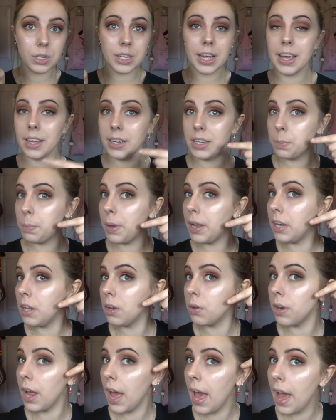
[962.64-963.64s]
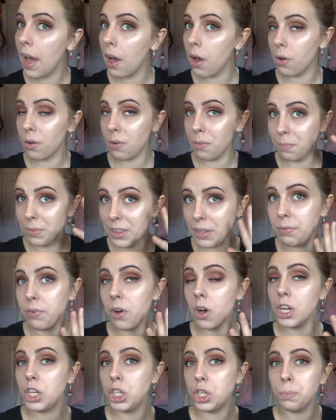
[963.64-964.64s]
down depending on how
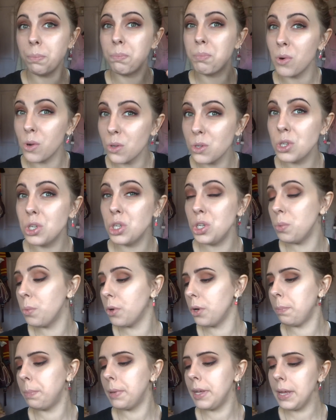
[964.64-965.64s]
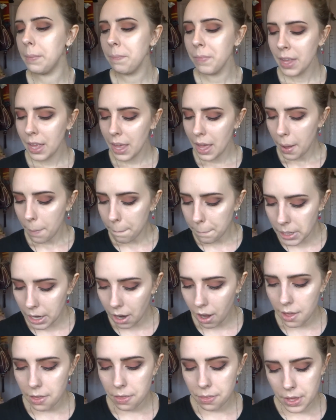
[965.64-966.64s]
defined and bronzed you want to be, but
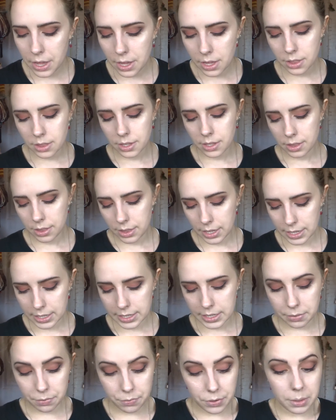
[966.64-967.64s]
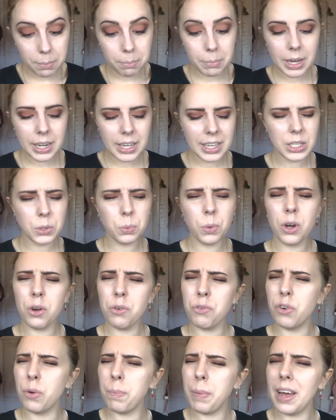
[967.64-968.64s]
I think that this, for the money as well,
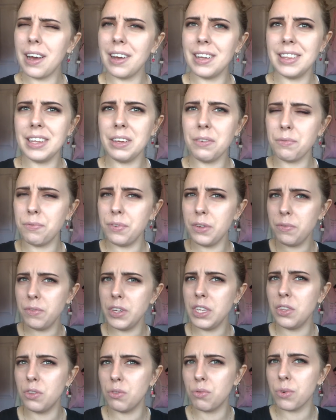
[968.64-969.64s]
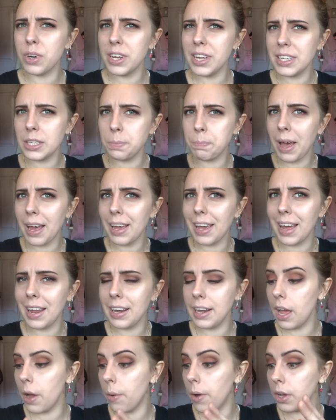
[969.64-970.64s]
for about, I think, 53 it's back at
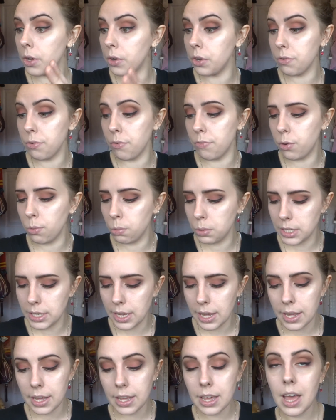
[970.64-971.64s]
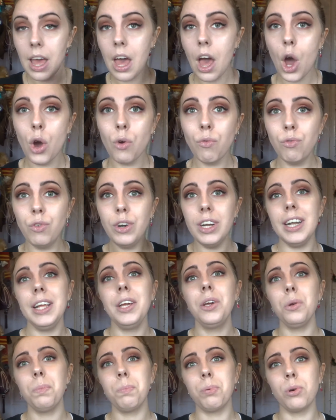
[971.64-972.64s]
now. I got it for 48. Really good